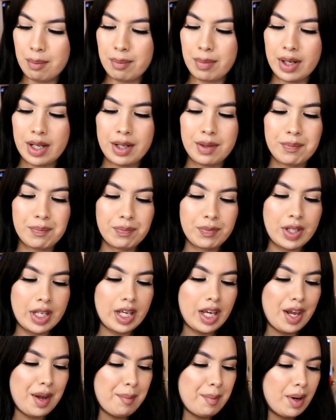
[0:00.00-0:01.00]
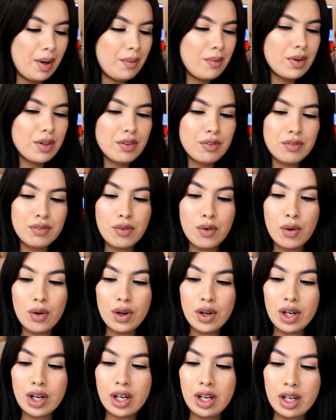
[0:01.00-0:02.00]
But they came out with
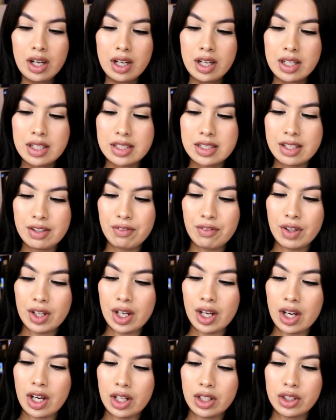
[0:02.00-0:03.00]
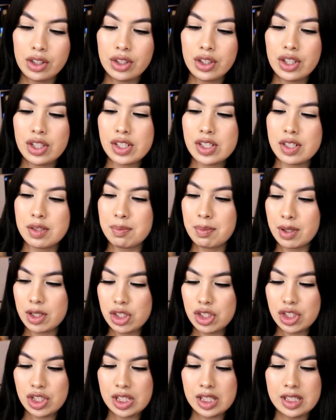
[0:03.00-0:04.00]
4 different colored
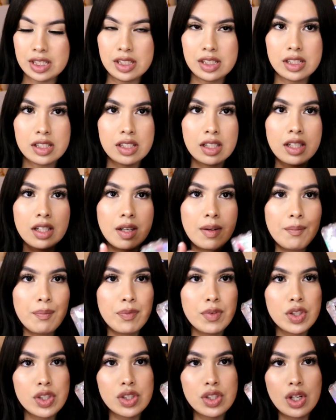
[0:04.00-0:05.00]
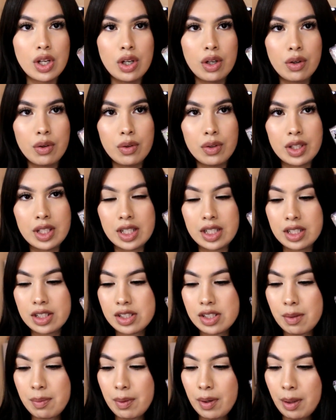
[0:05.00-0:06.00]
sponges. So
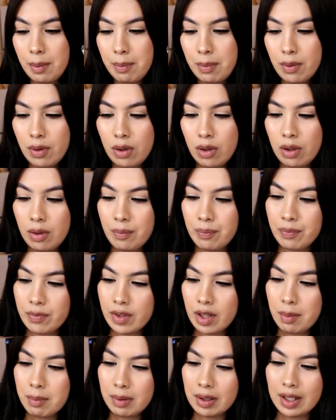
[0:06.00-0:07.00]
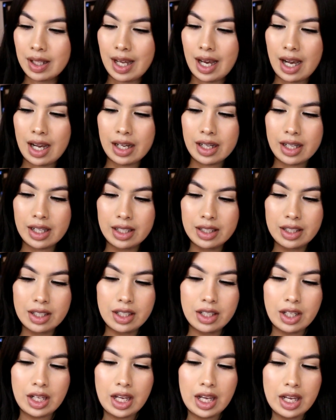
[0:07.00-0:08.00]
there's a purple, a black, and
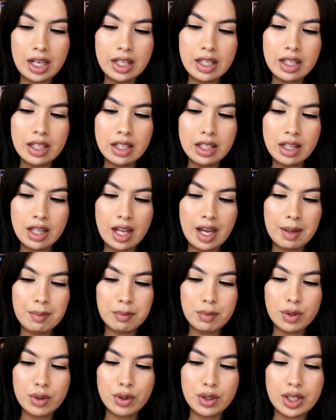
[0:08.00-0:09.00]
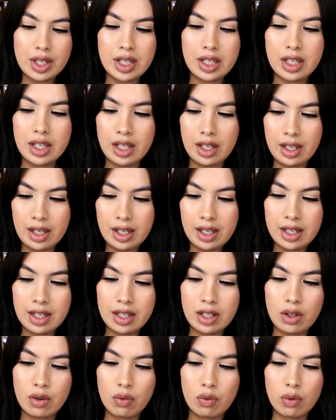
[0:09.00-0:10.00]
then a lime green
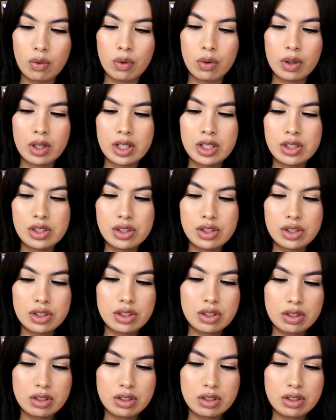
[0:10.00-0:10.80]
and an orange.